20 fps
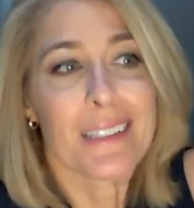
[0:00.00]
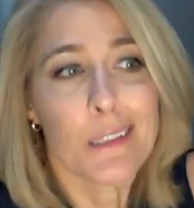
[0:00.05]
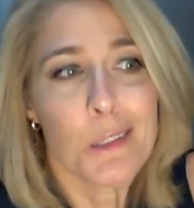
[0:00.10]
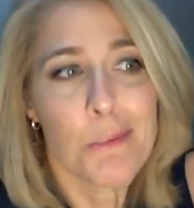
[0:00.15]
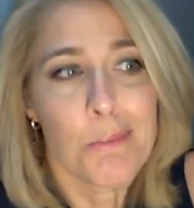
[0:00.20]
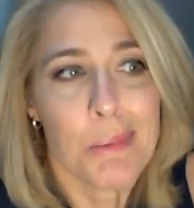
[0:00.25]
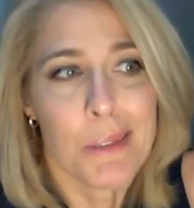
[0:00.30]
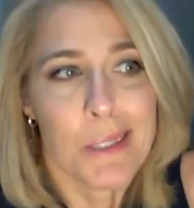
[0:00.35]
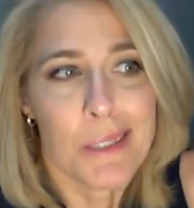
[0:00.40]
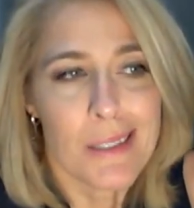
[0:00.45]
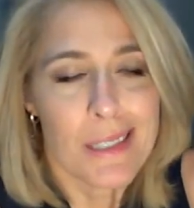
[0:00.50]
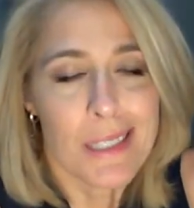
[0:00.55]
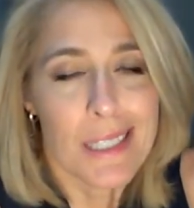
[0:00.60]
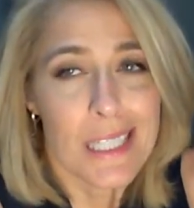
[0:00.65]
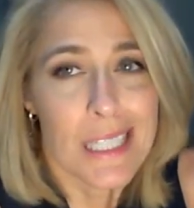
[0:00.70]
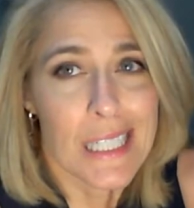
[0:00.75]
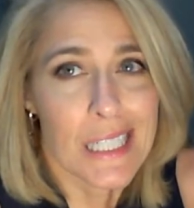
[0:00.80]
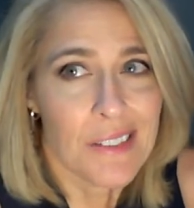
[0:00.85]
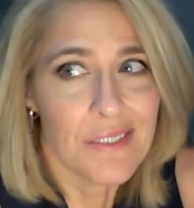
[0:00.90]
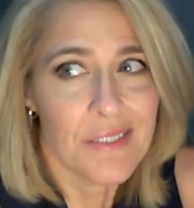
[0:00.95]
could be that I
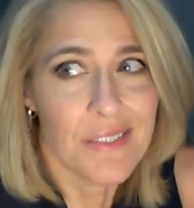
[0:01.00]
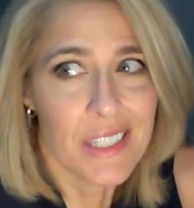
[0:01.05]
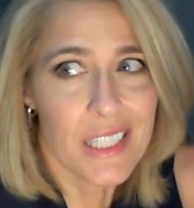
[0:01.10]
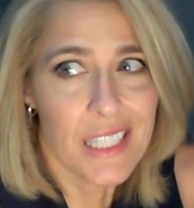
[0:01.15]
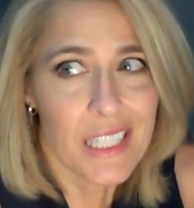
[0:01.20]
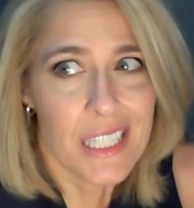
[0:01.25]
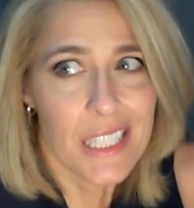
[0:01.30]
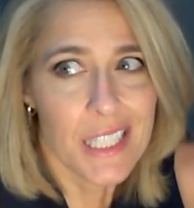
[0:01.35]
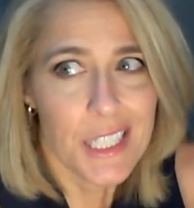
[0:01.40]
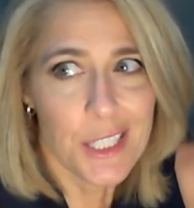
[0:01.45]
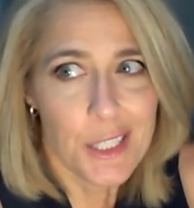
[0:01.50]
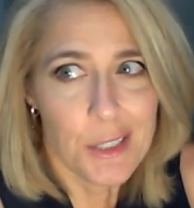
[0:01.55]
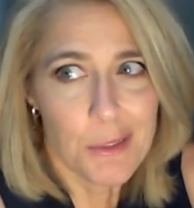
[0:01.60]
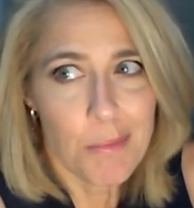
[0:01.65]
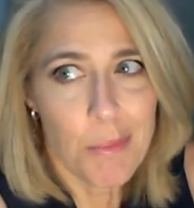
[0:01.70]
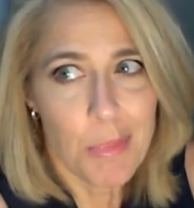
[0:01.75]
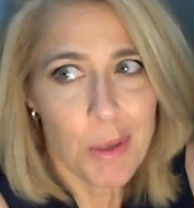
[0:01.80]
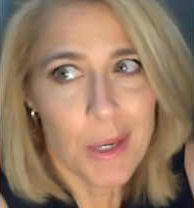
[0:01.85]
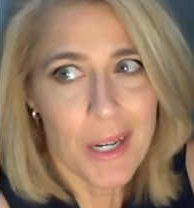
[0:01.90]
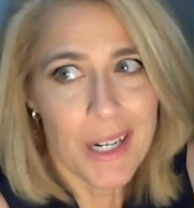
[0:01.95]
have vacation
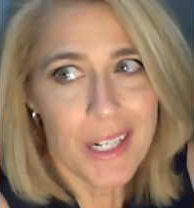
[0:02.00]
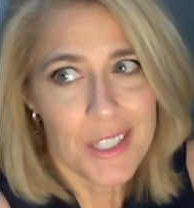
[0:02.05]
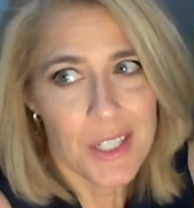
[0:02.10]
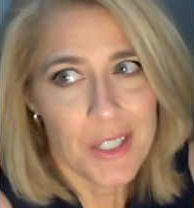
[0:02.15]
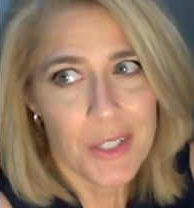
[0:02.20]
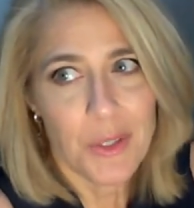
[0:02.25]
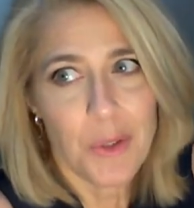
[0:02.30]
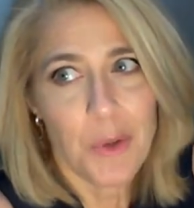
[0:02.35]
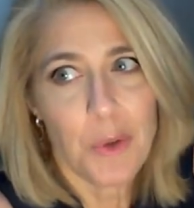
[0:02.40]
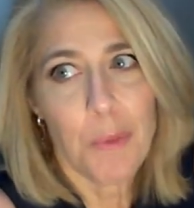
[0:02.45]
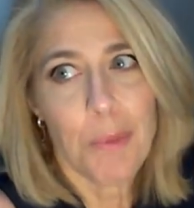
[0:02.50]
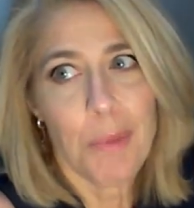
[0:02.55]
brain too,